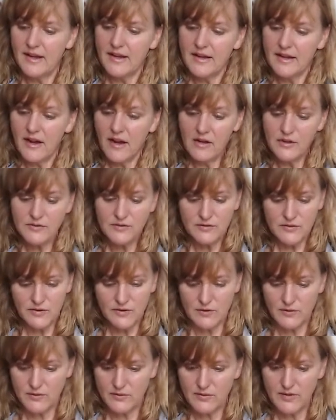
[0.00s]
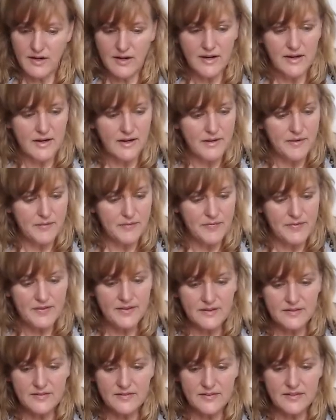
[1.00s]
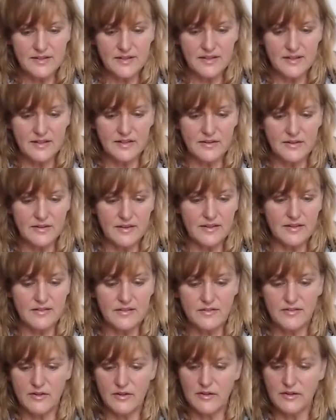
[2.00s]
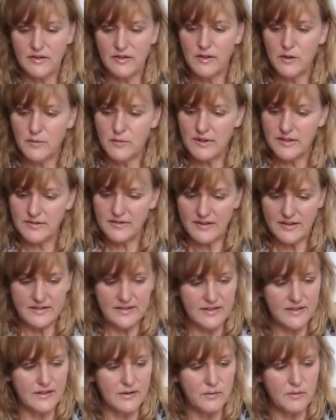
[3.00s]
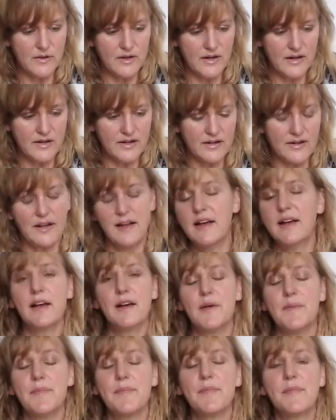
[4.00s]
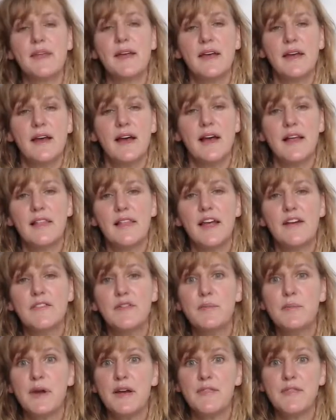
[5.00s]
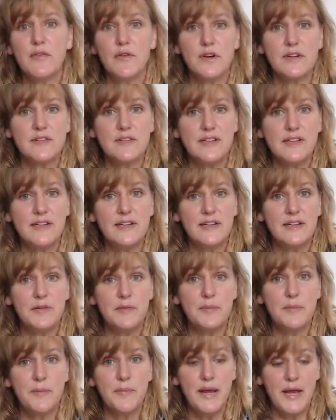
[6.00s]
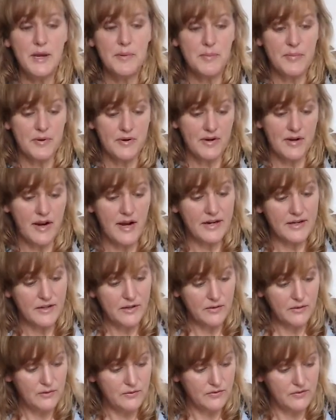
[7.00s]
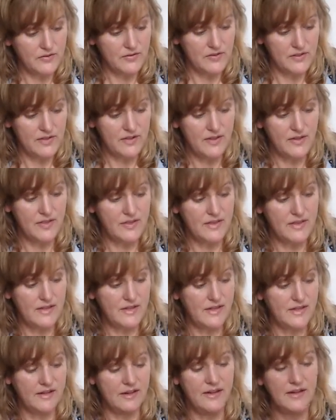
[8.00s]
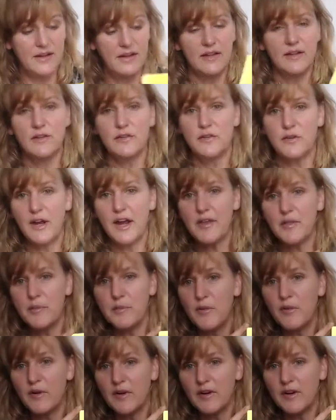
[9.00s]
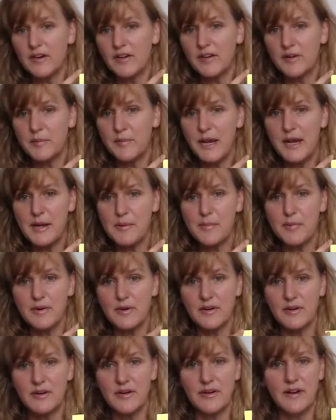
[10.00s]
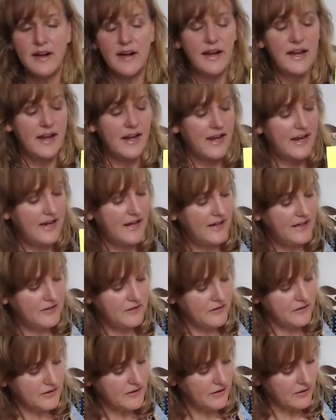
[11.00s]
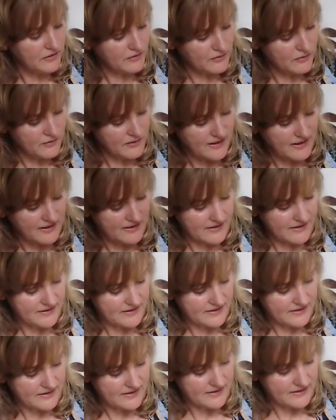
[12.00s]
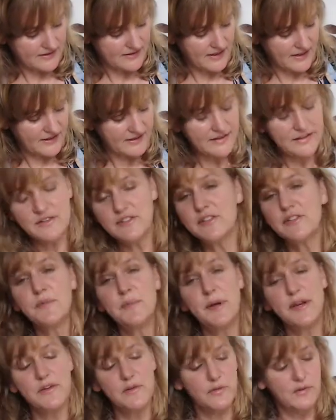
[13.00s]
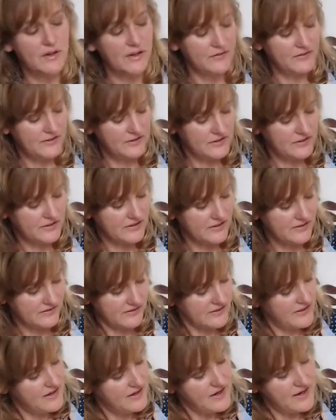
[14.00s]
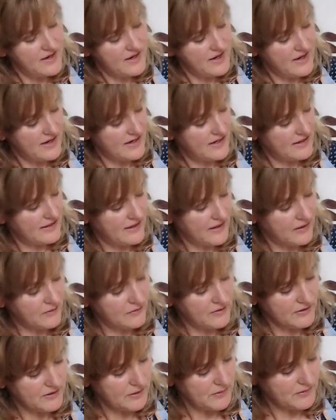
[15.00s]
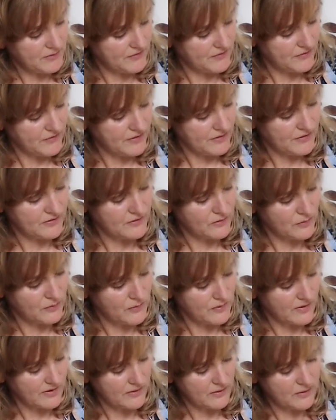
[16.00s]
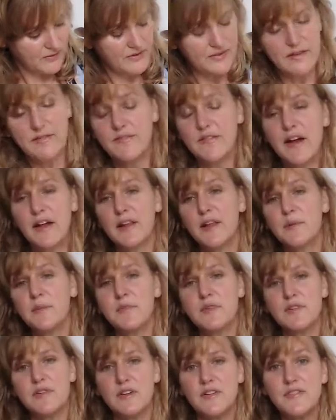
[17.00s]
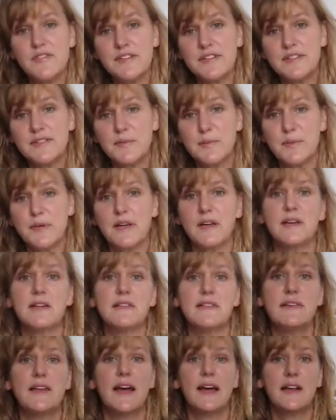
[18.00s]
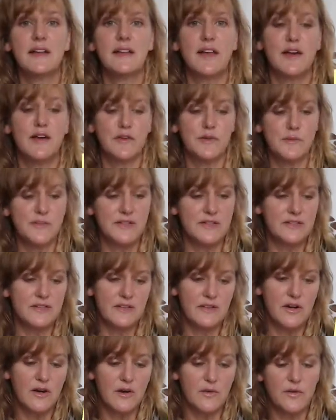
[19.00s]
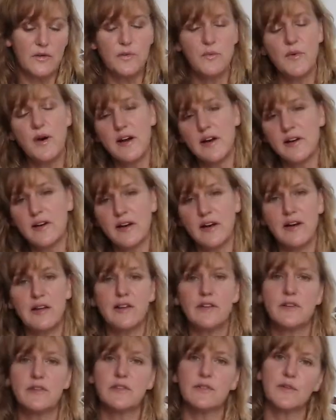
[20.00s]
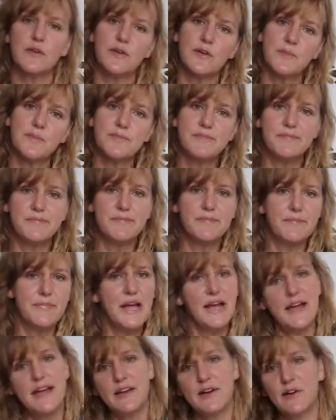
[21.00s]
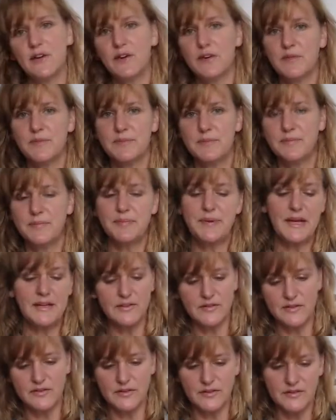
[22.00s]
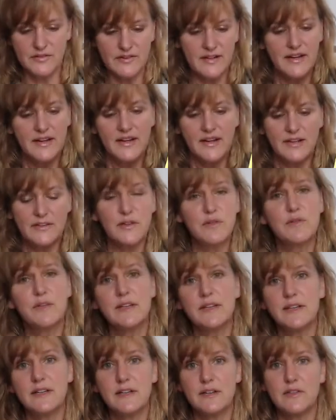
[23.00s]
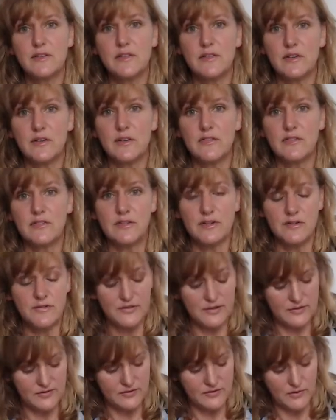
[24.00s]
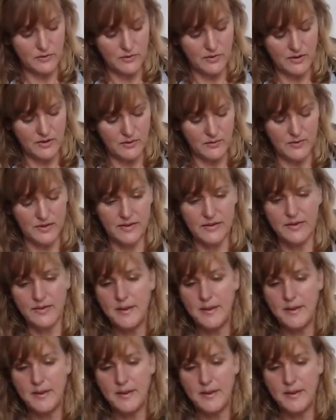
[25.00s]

Also, these earlier ones I did were on 11 by 14 paper. I used the Strathmore paper, and you can also get it in 9 inches by 12 inches. And I really prefer to work with the vellum surface because that allows me to go with watercolors or pen or pencils. It's a really good surface to work with.